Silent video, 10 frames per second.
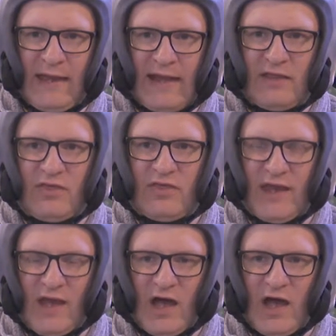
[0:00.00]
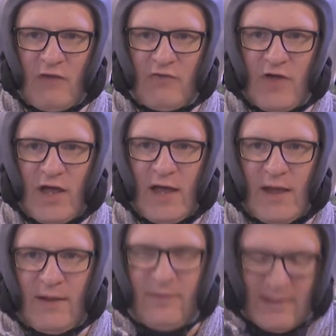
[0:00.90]
anything other
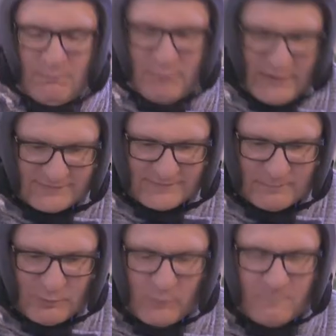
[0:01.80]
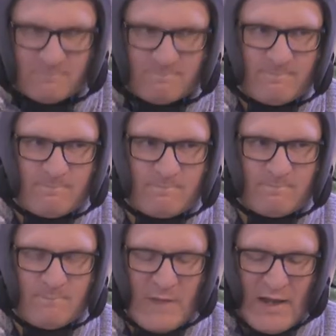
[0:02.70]
than peaceable.
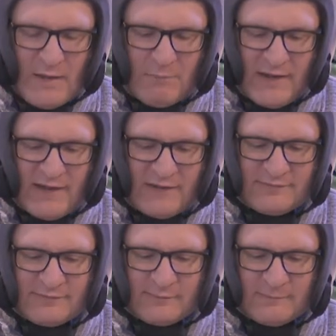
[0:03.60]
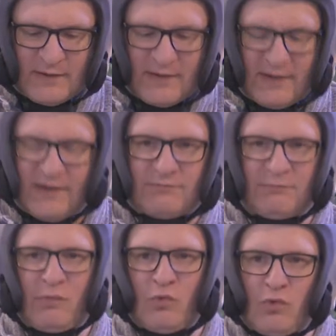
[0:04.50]
Peace is
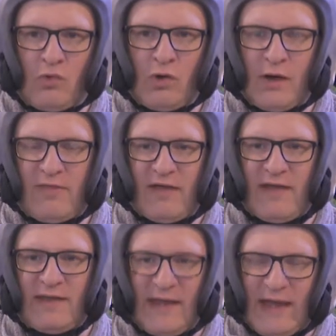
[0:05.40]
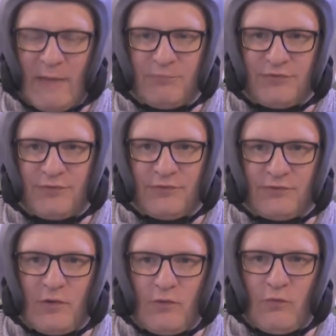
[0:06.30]
more than the
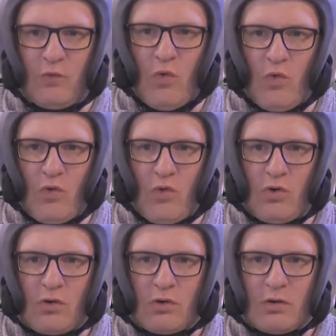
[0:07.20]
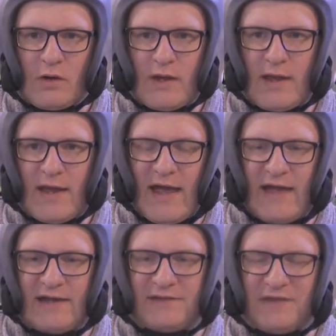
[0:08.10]
absence of war,
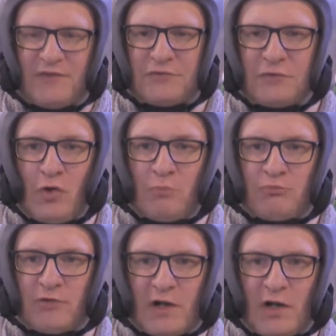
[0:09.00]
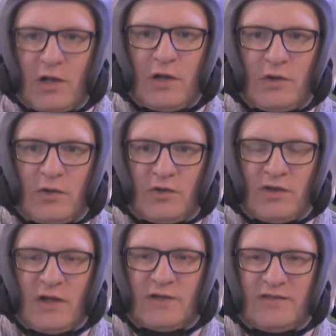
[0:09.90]
and it does not preclude
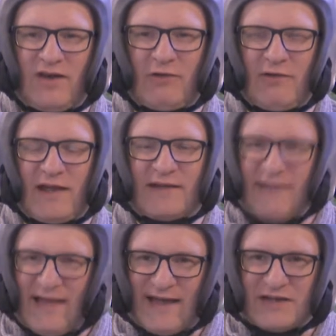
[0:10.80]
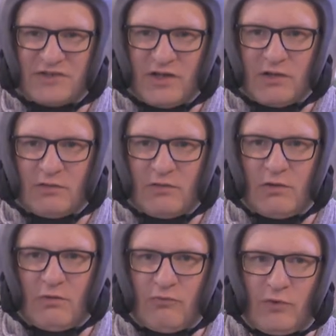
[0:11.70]
direct action,
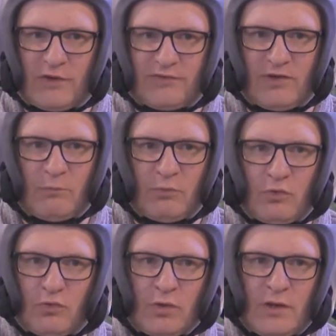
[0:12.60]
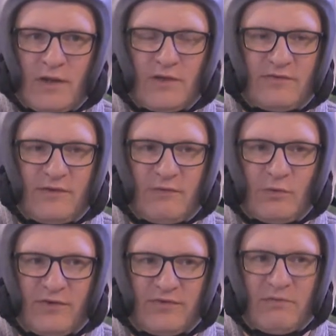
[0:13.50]
for example, civil
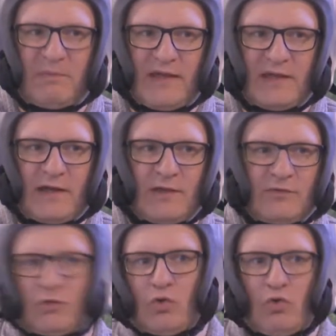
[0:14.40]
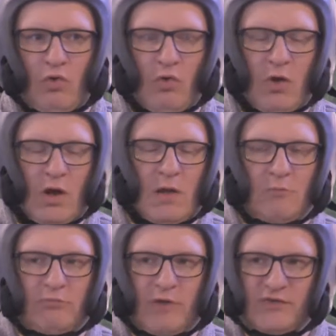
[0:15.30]
disobedience or
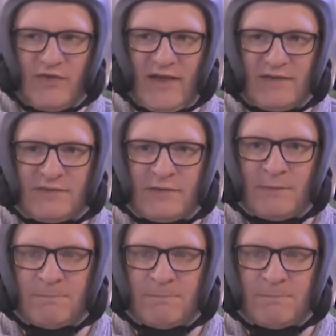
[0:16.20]
protest.